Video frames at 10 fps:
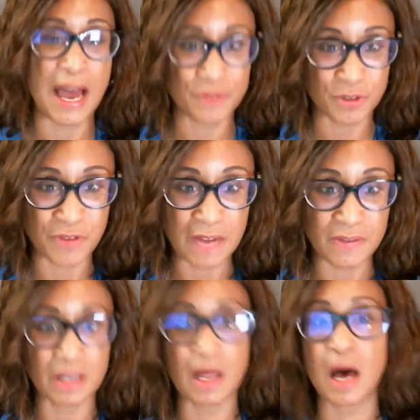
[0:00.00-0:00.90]
after
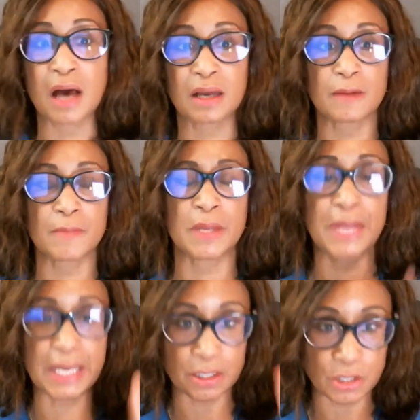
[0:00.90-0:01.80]
5 o'clock,
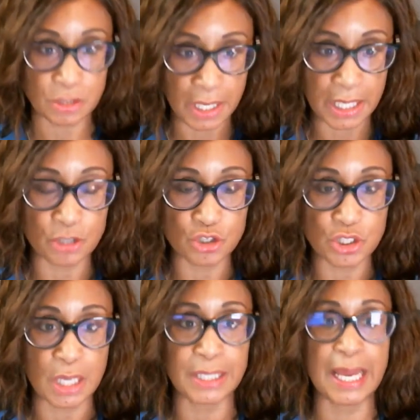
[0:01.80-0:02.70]
and they can
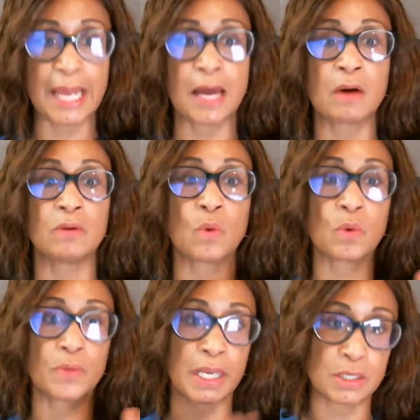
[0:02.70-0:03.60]
shut down
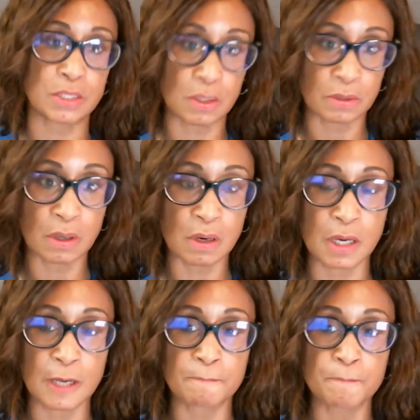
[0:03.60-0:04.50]
or they can turn
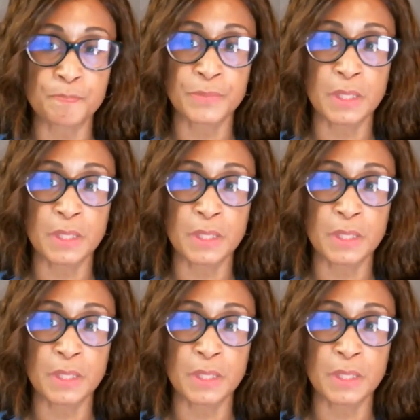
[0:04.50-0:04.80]
on.